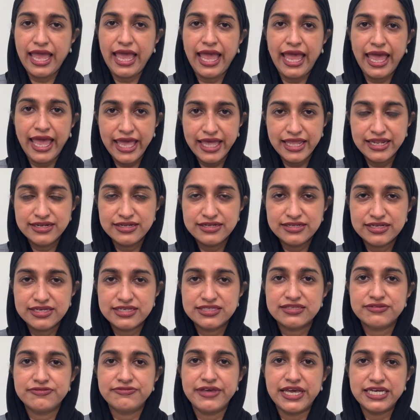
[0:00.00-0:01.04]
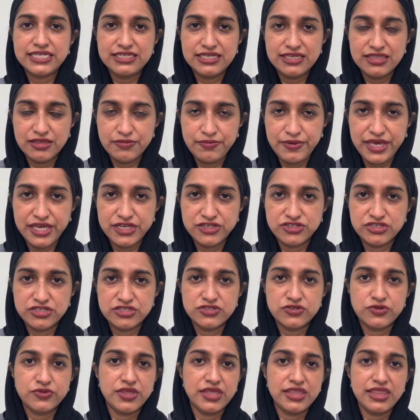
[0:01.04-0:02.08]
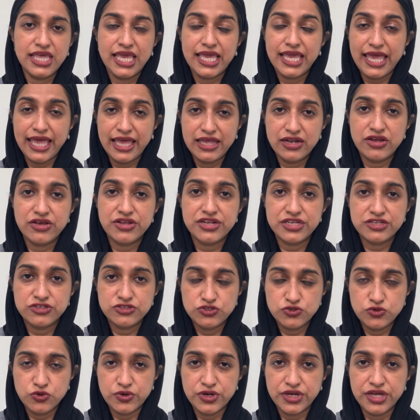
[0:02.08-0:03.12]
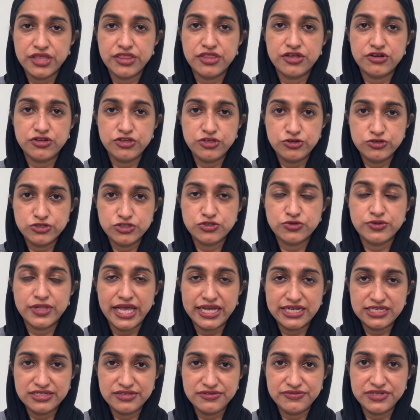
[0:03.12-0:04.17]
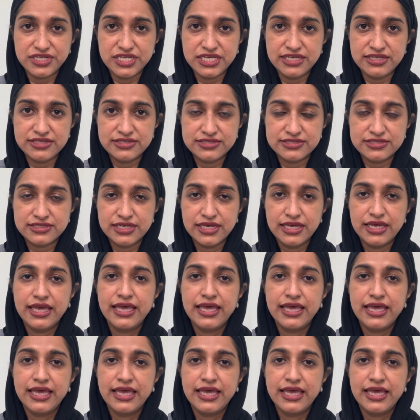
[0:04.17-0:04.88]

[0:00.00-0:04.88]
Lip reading: and is affecting the patient so that they cannot enjoy their usual activities,